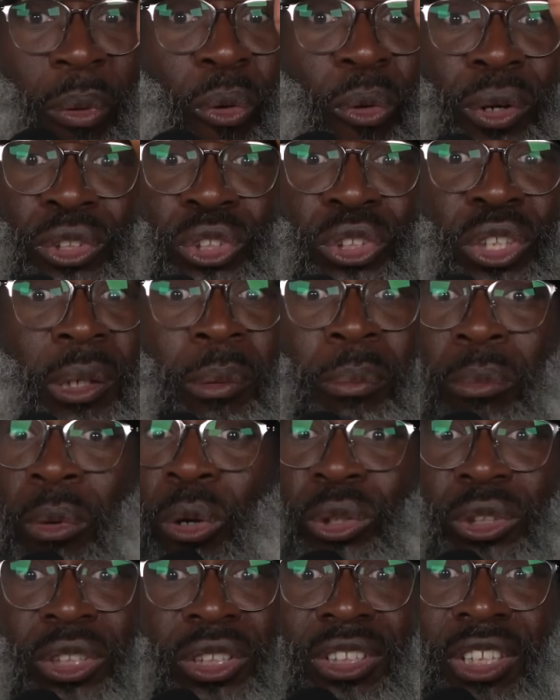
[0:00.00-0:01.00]
poetry in
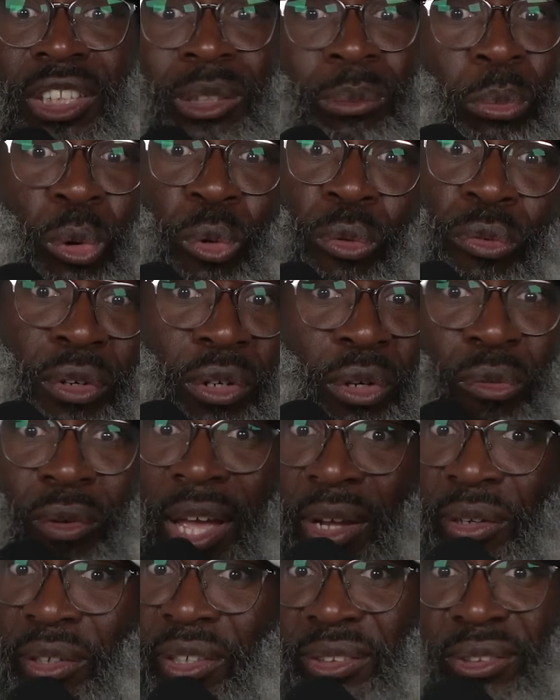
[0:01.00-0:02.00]
motion, just moving
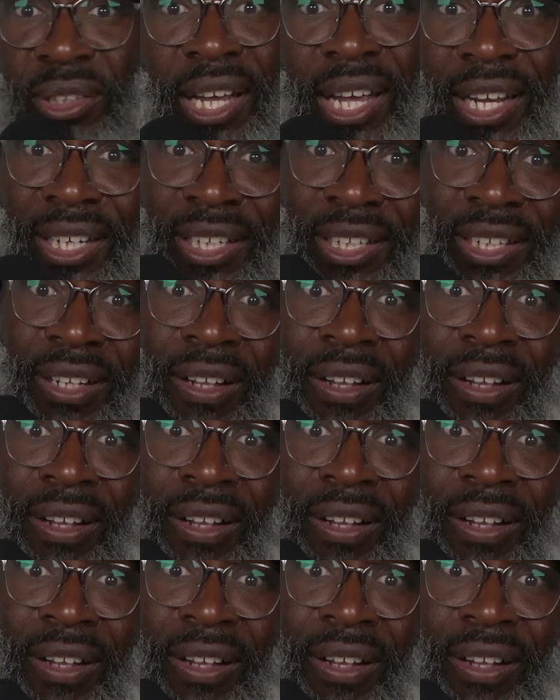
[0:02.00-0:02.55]
around the track.